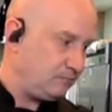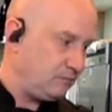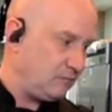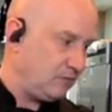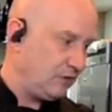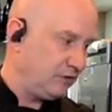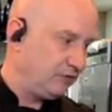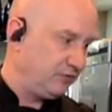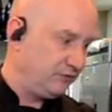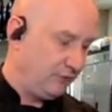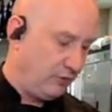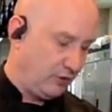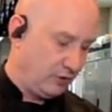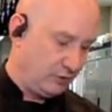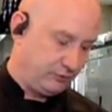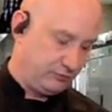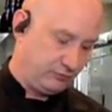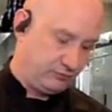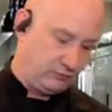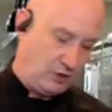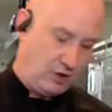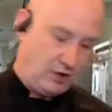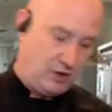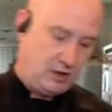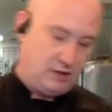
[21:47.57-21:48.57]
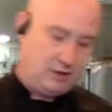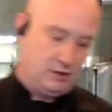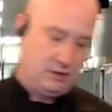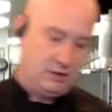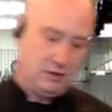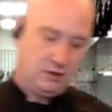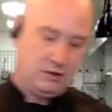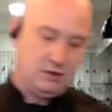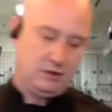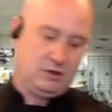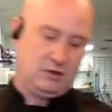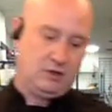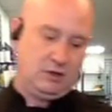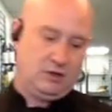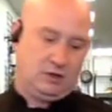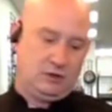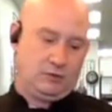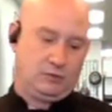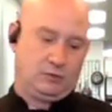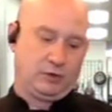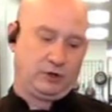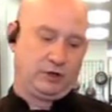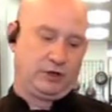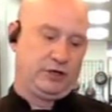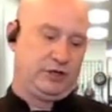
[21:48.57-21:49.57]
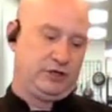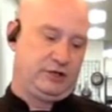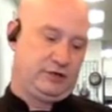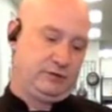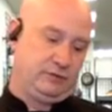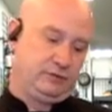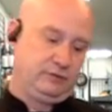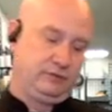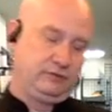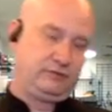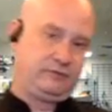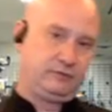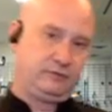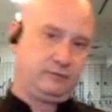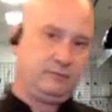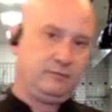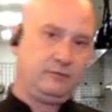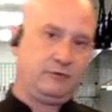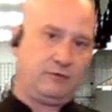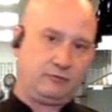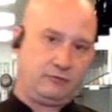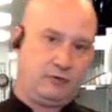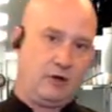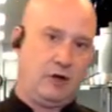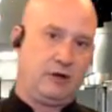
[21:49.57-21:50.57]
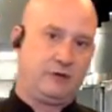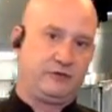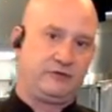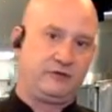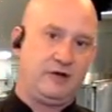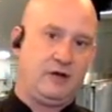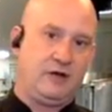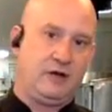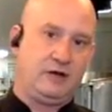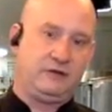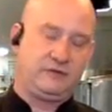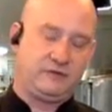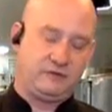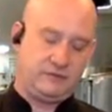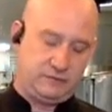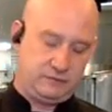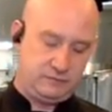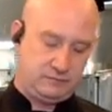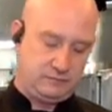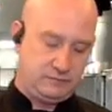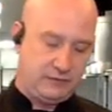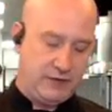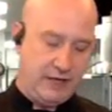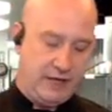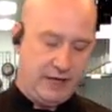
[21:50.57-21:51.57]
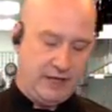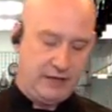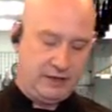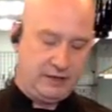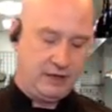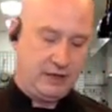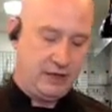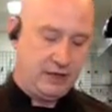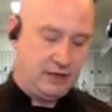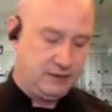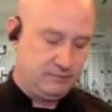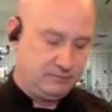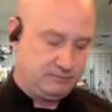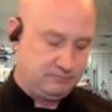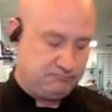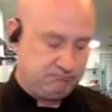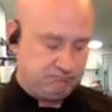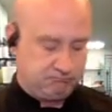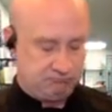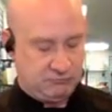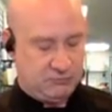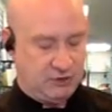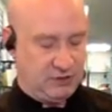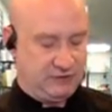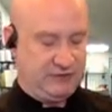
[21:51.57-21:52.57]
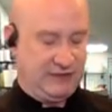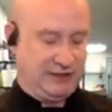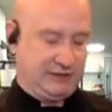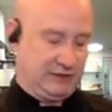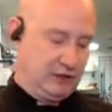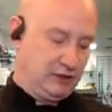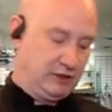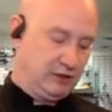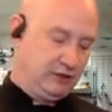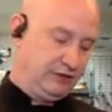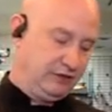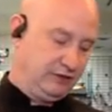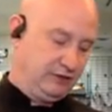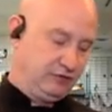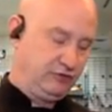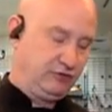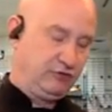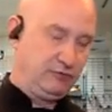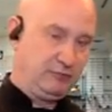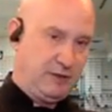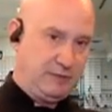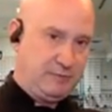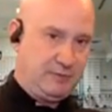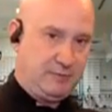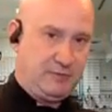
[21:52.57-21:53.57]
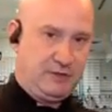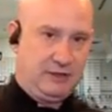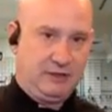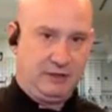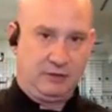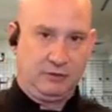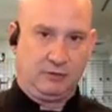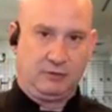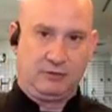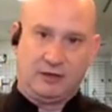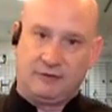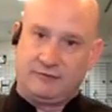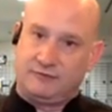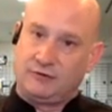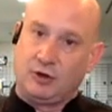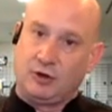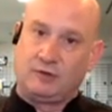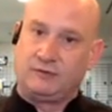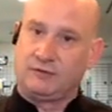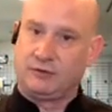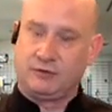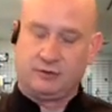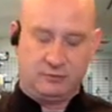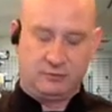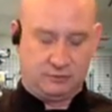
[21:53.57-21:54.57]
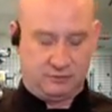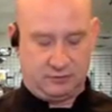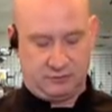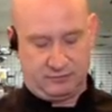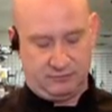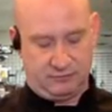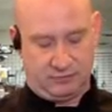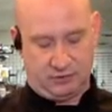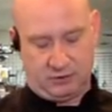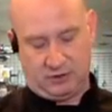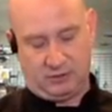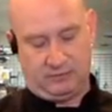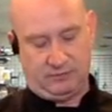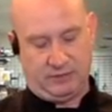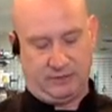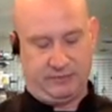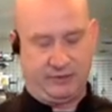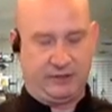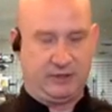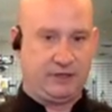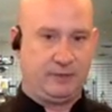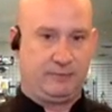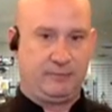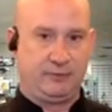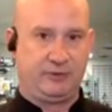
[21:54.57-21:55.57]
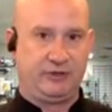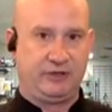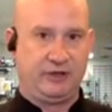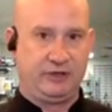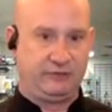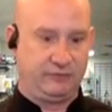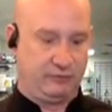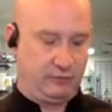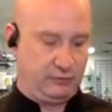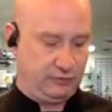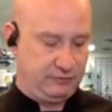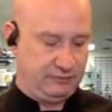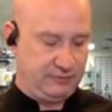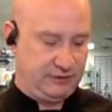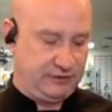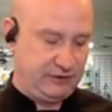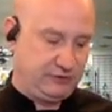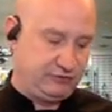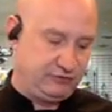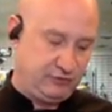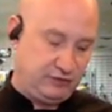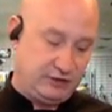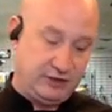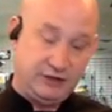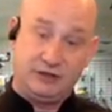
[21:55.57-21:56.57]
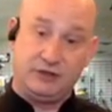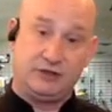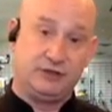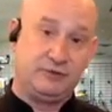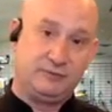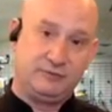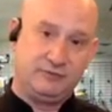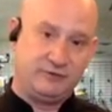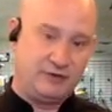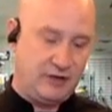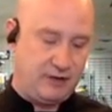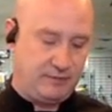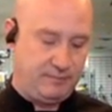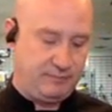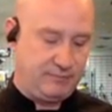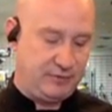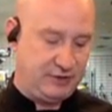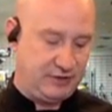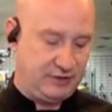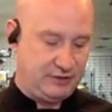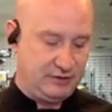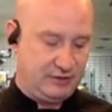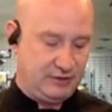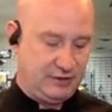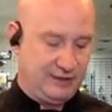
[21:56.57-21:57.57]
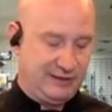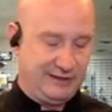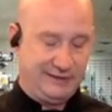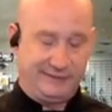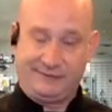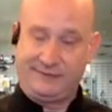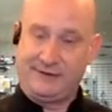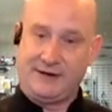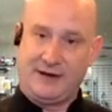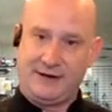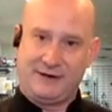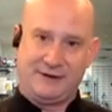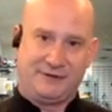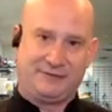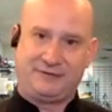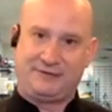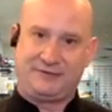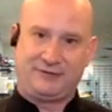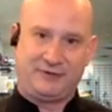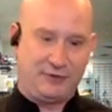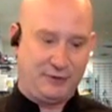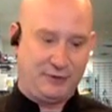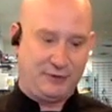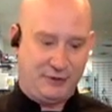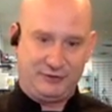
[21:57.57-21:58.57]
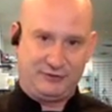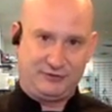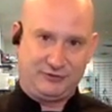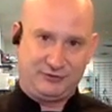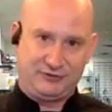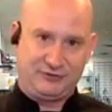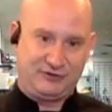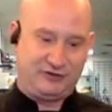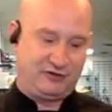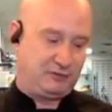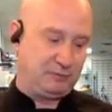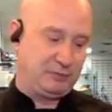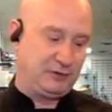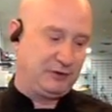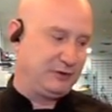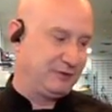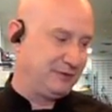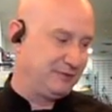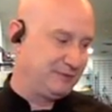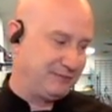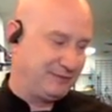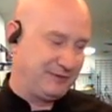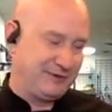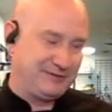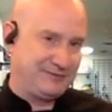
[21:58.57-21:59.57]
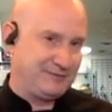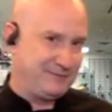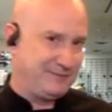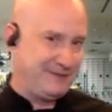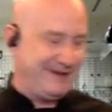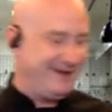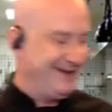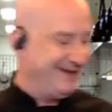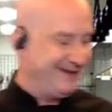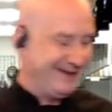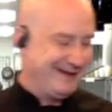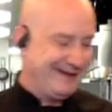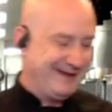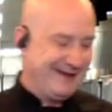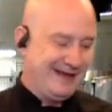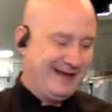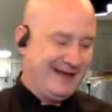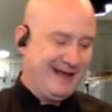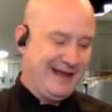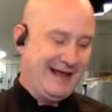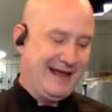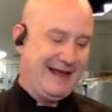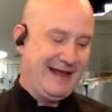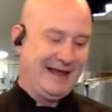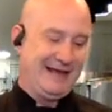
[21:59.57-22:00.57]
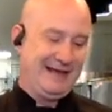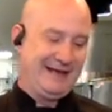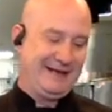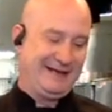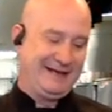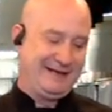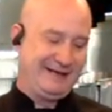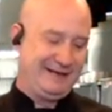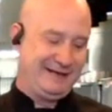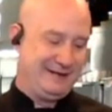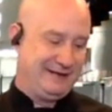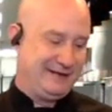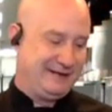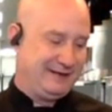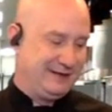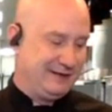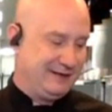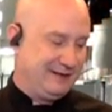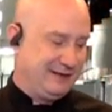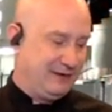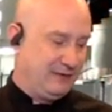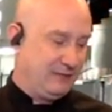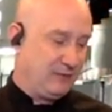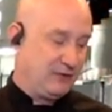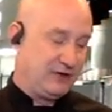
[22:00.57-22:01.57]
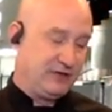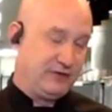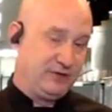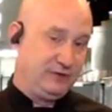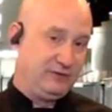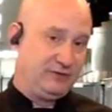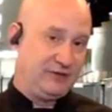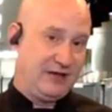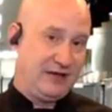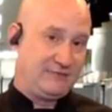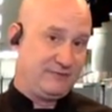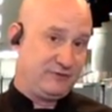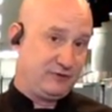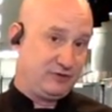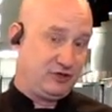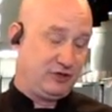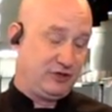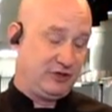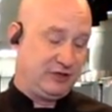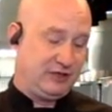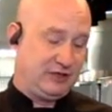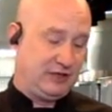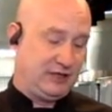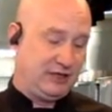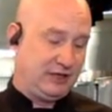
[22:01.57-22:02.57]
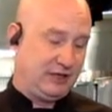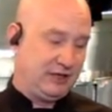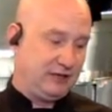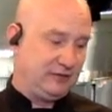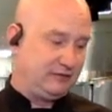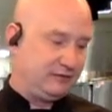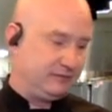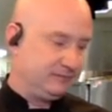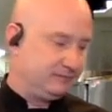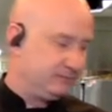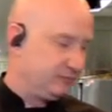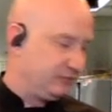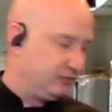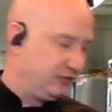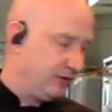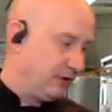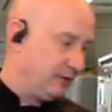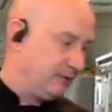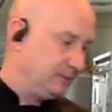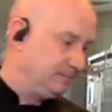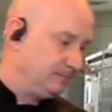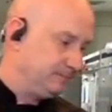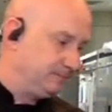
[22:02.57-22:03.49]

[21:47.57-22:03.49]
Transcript: As far as raw, we're going to use the raw sauce, and technically this should maybe be a little leftover or maybe a couple days old because you need to use it up, but it's not necessary. It's just the spirit of the recipe. And we're going to use that for chilaquiles. So